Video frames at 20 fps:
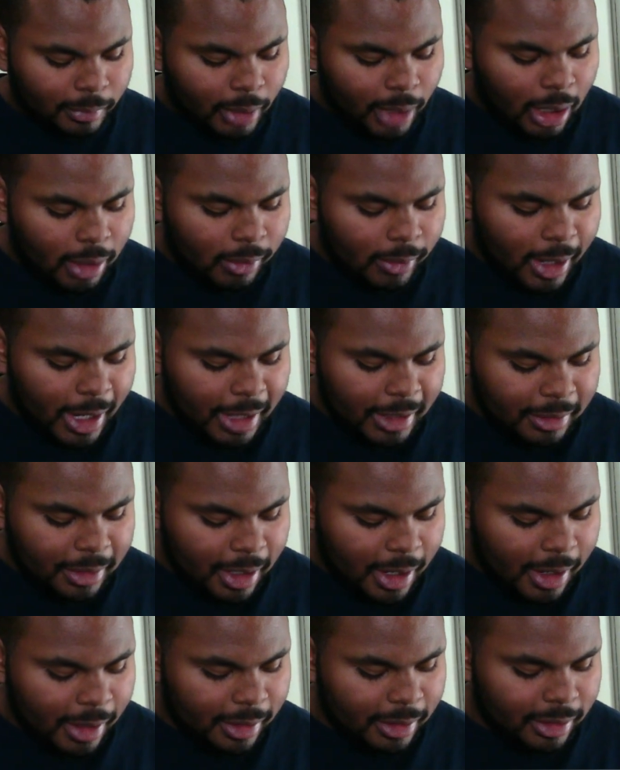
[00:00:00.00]
All
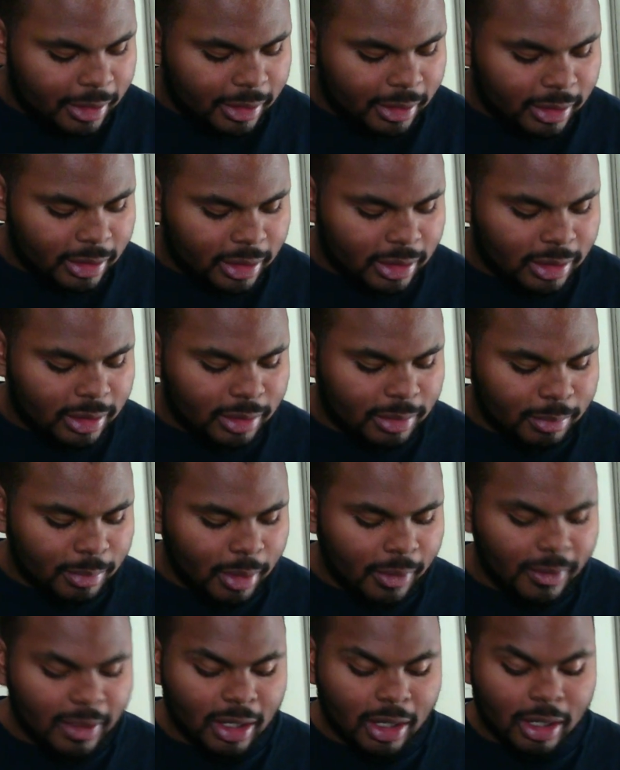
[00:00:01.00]
right.
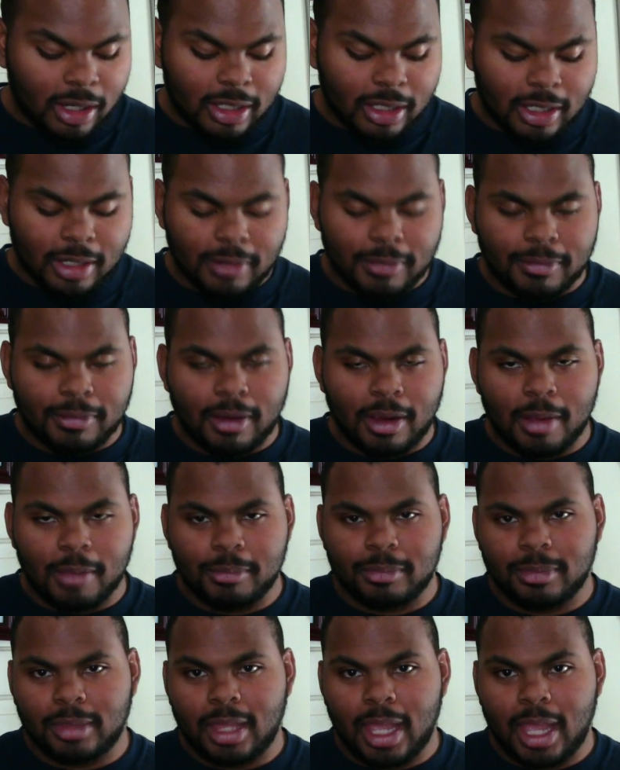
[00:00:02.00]
Moving on
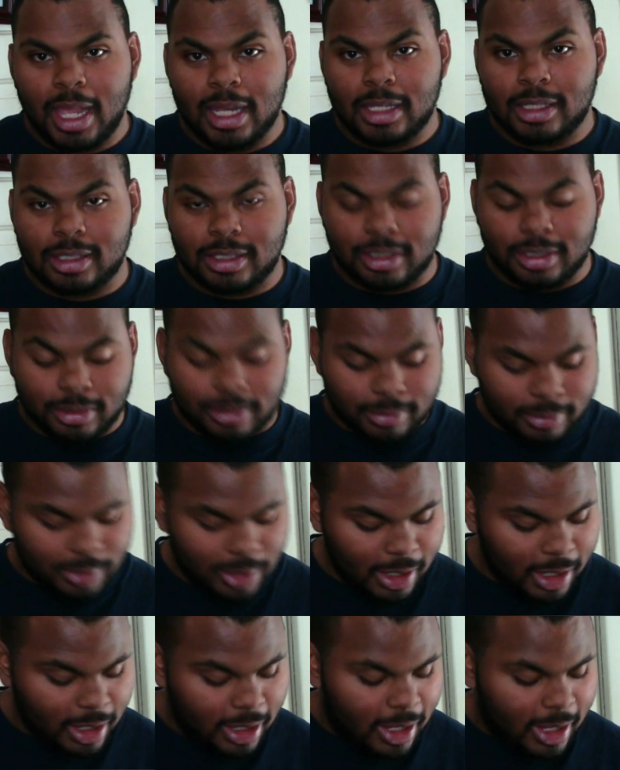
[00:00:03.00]
from that to
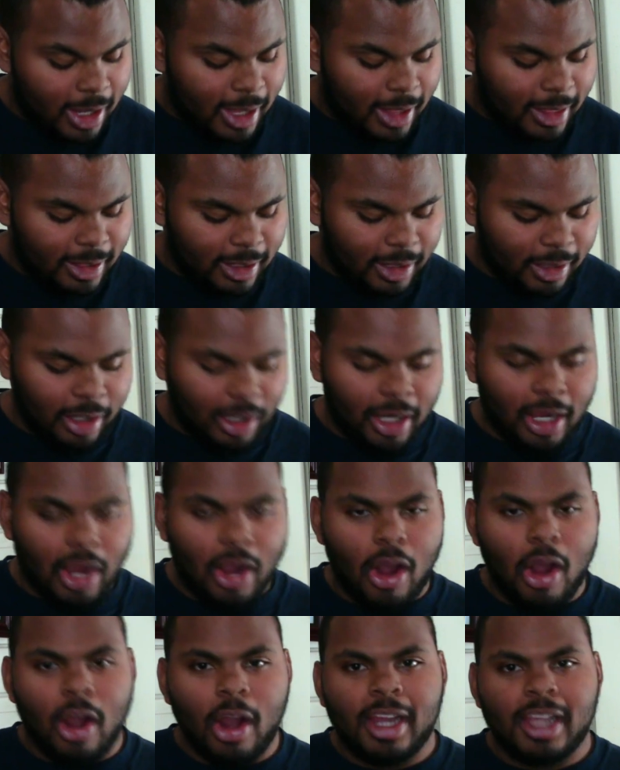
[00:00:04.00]
the
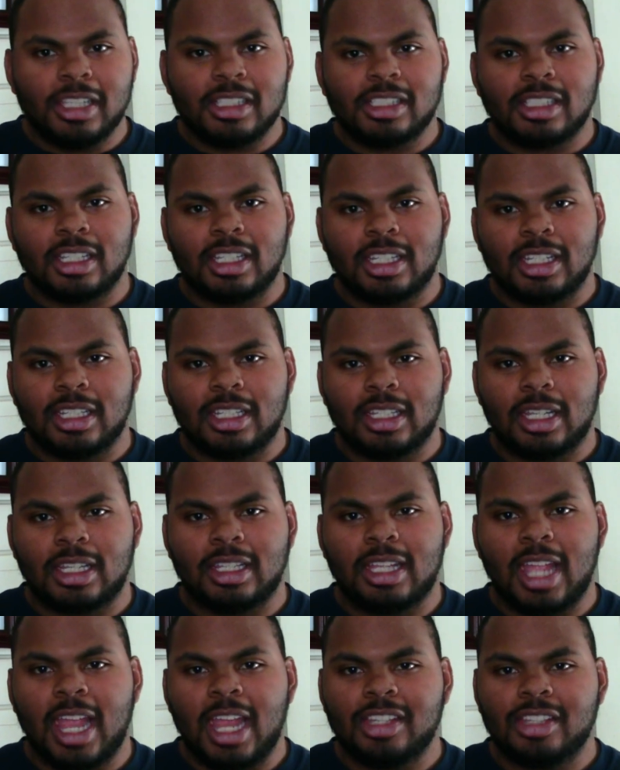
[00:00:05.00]
RNC,
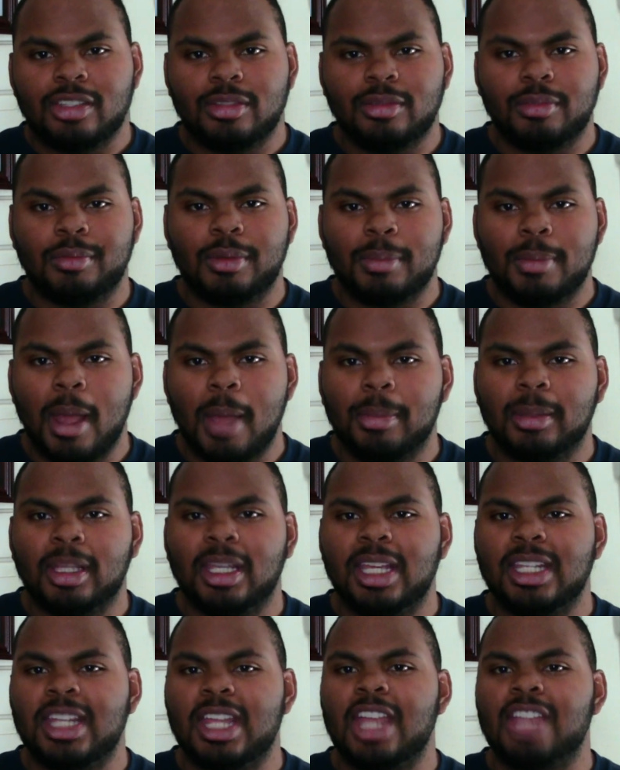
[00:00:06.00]
the
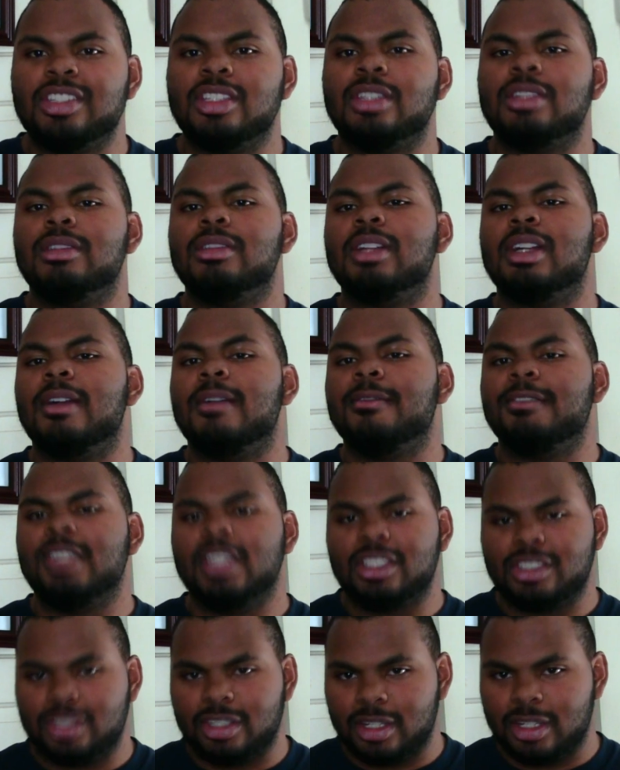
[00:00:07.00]
Republican National
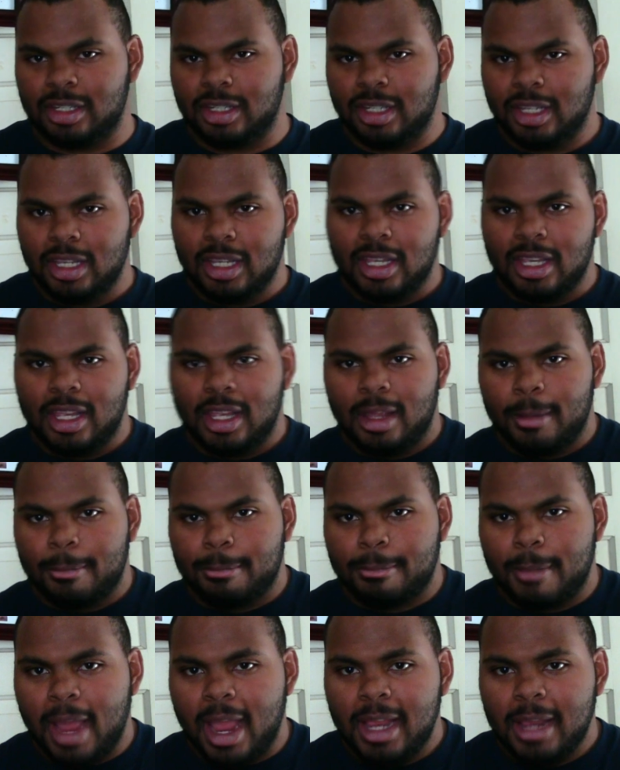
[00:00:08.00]
Convention,
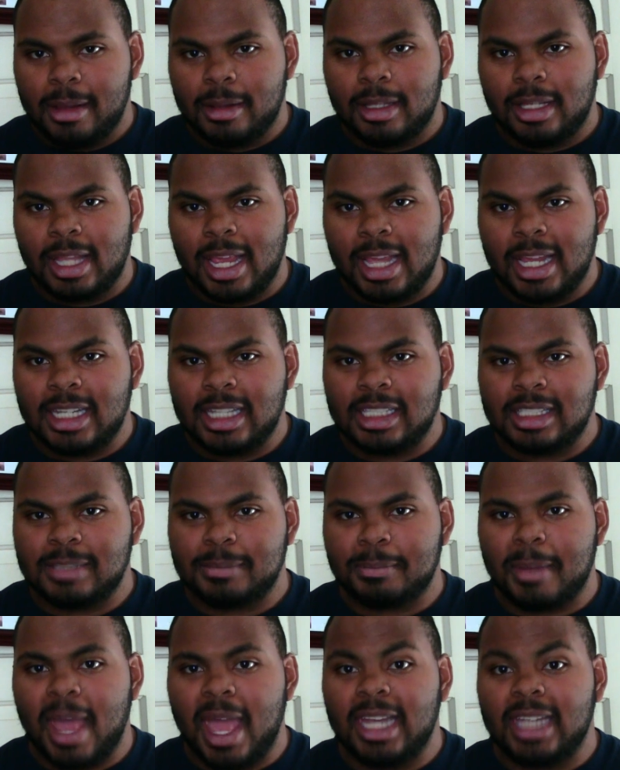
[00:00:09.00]
might land its
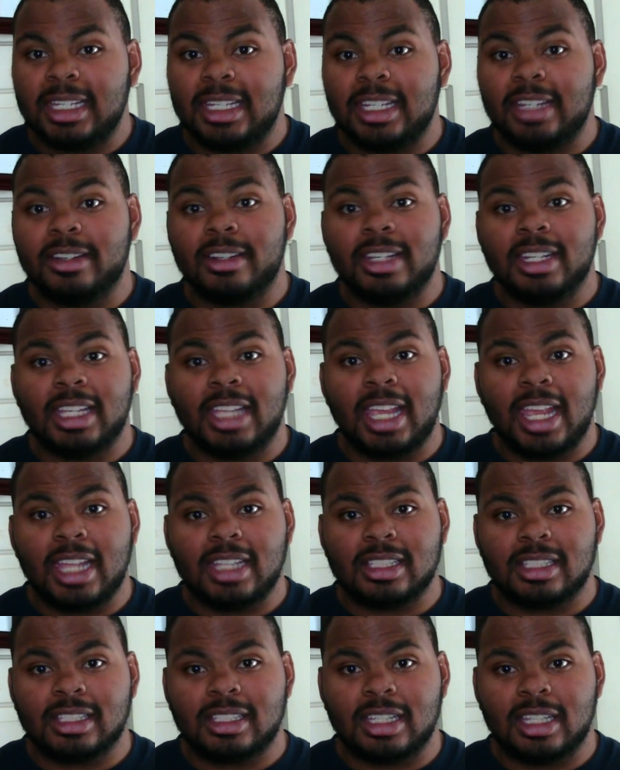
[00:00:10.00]
spot here in
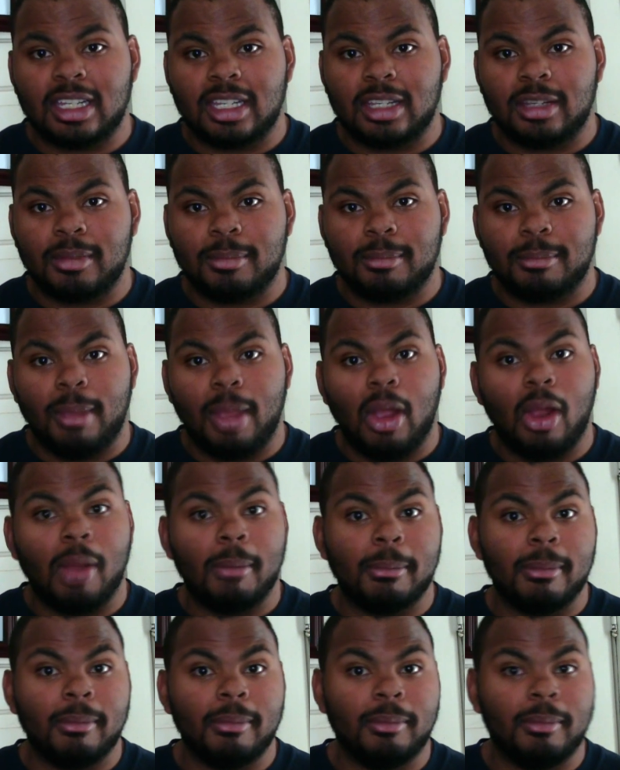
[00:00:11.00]
Kansas City,
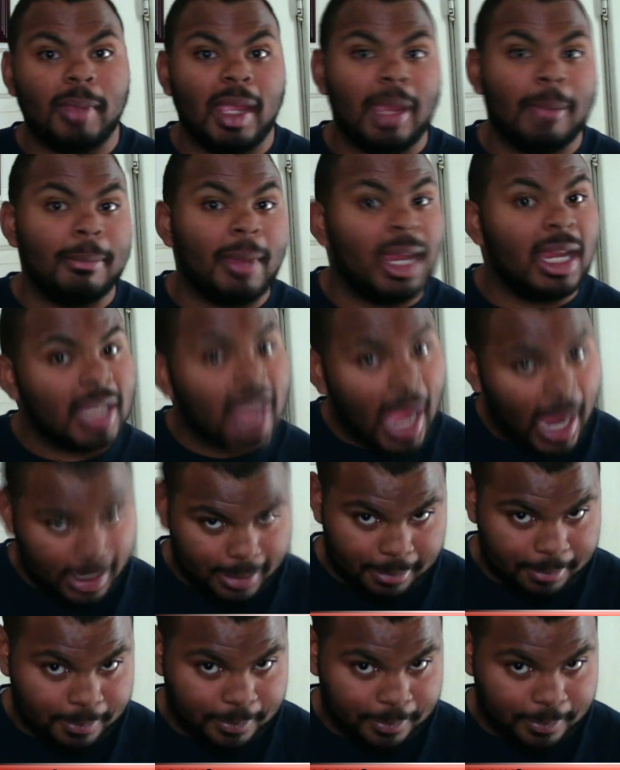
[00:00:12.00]
or it may not.